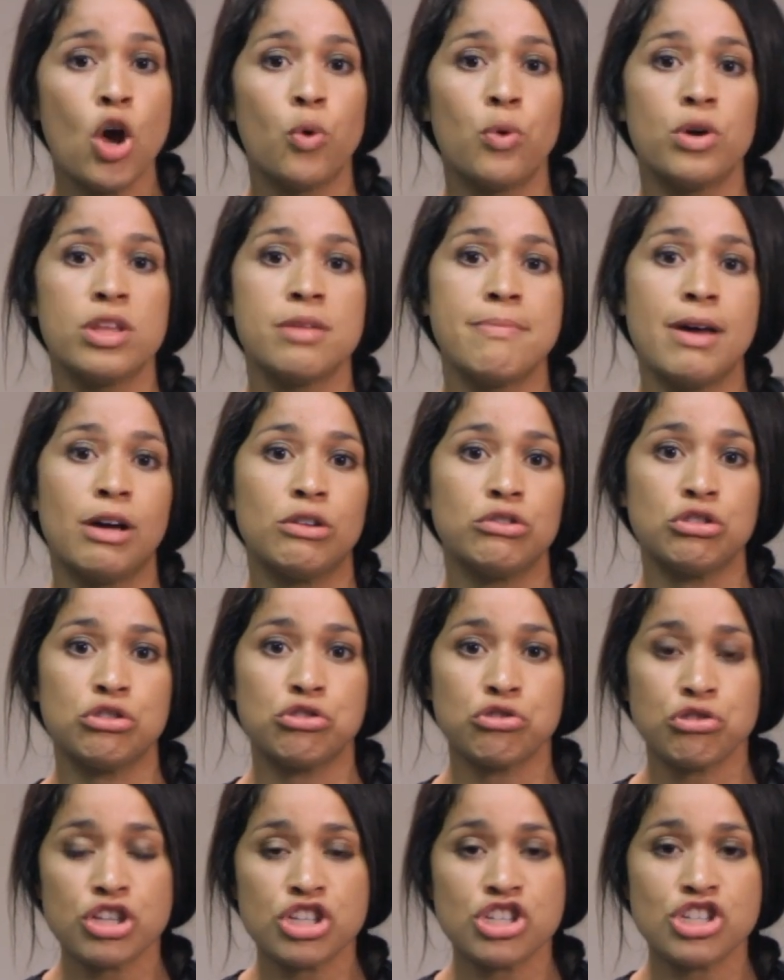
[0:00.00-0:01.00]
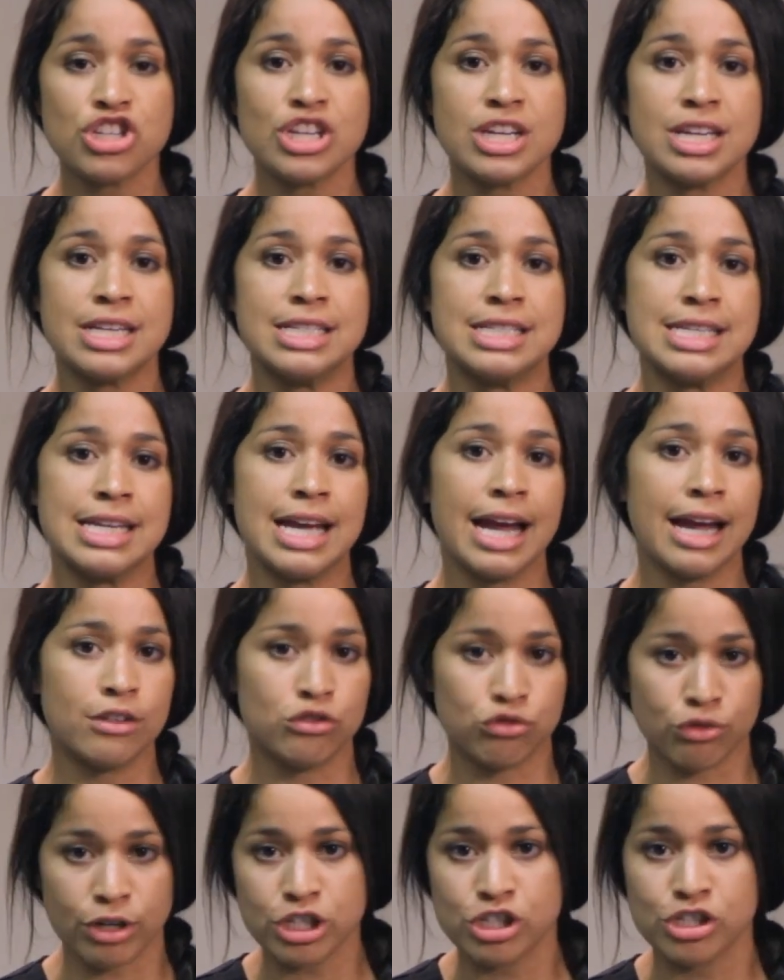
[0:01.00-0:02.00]
with malnutrition and
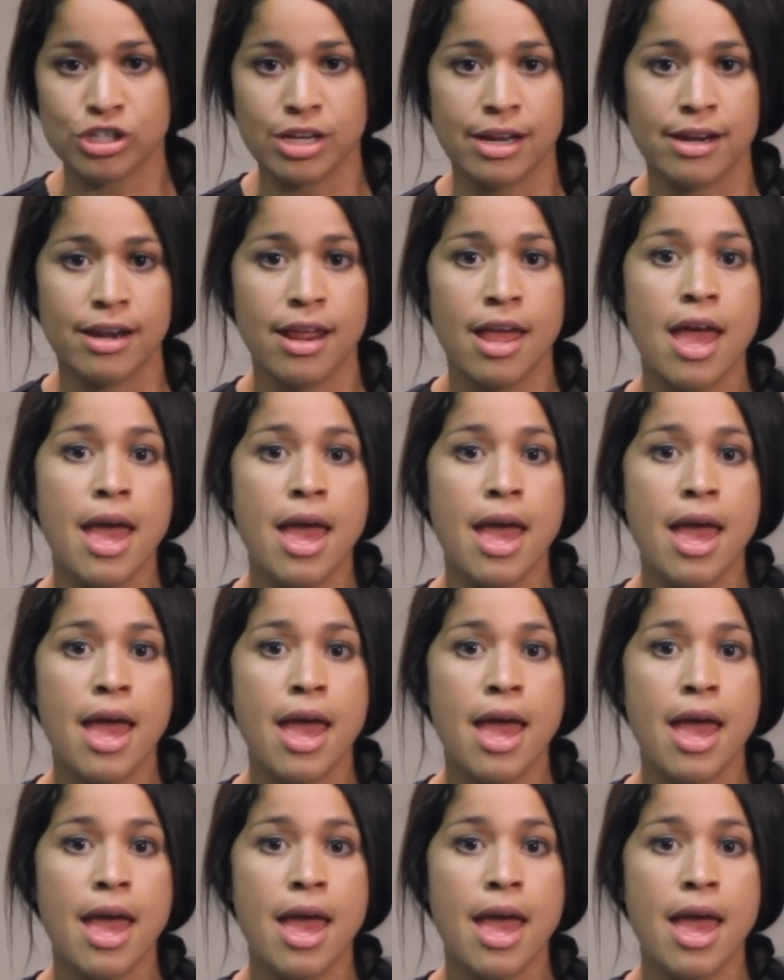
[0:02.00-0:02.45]
dehydration.